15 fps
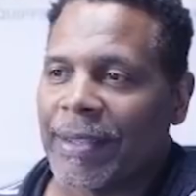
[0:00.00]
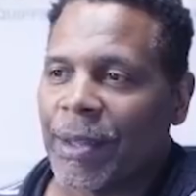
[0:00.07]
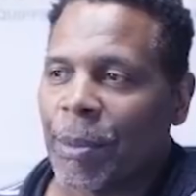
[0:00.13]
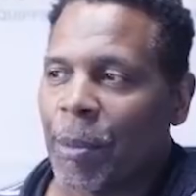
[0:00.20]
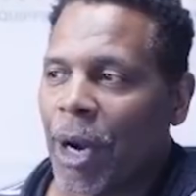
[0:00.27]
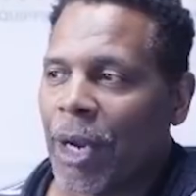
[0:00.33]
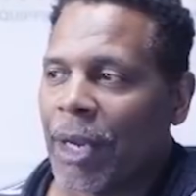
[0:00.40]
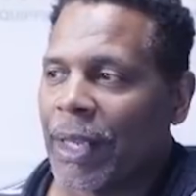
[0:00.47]
the
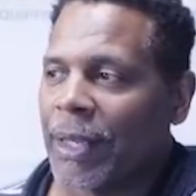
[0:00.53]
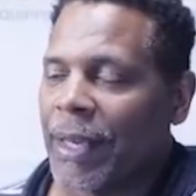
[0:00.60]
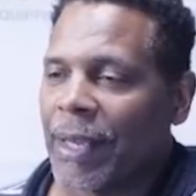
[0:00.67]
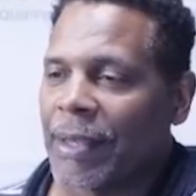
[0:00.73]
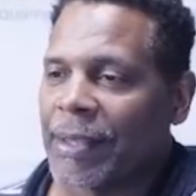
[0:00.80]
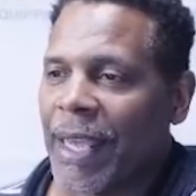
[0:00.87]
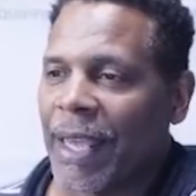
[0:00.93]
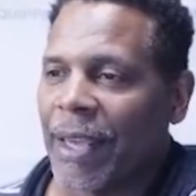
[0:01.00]
market
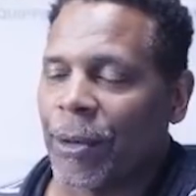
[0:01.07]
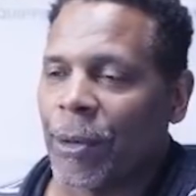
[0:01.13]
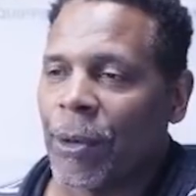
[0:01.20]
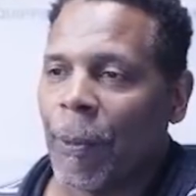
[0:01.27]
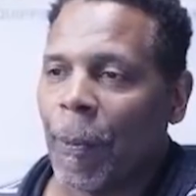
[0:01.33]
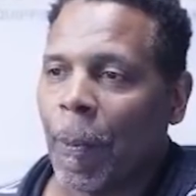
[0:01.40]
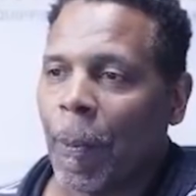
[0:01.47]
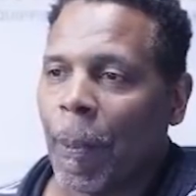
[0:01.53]
next candle.
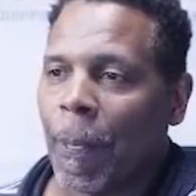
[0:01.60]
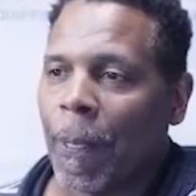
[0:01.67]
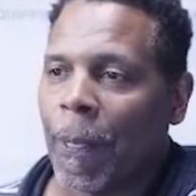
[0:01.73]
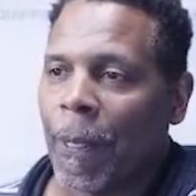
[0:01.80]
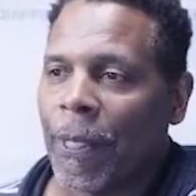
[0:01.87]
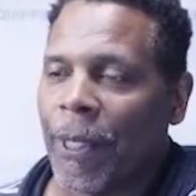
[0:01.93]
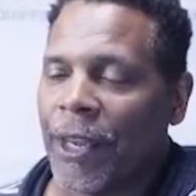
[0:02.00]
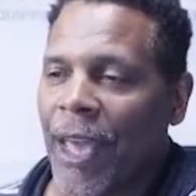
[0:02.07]

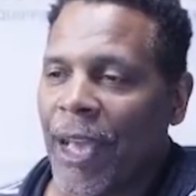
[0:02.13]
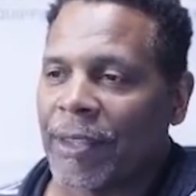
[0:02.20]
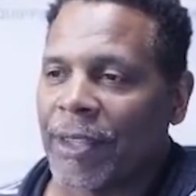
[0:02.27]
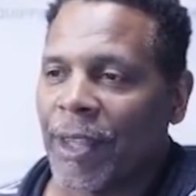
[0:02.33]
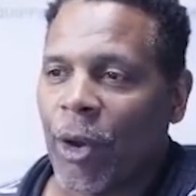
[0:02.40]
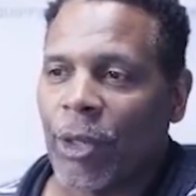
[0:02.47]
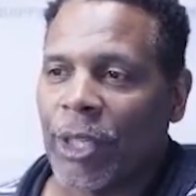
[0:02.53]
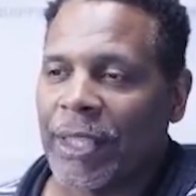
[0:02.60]
The
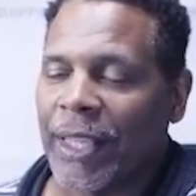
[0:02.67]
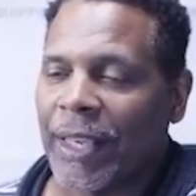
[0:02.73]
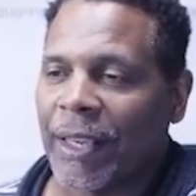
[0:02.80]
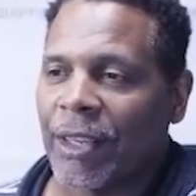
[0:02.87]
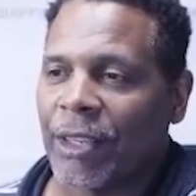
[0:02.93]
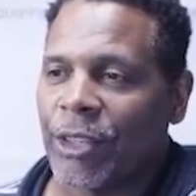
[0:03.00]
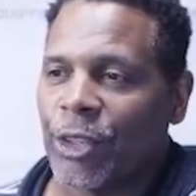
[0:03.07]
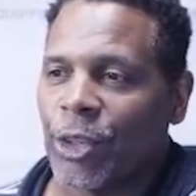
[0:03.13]
only thing it
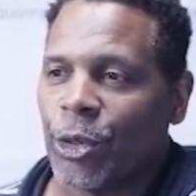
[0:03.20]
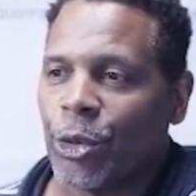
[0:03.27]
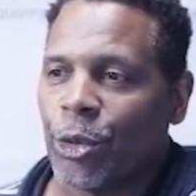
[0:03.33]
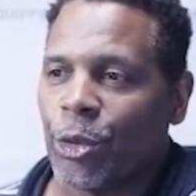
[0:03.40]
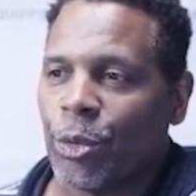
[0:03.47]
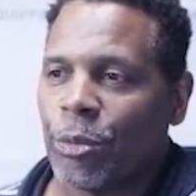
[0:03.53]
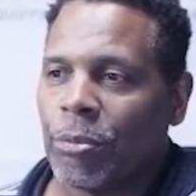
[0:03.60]
could do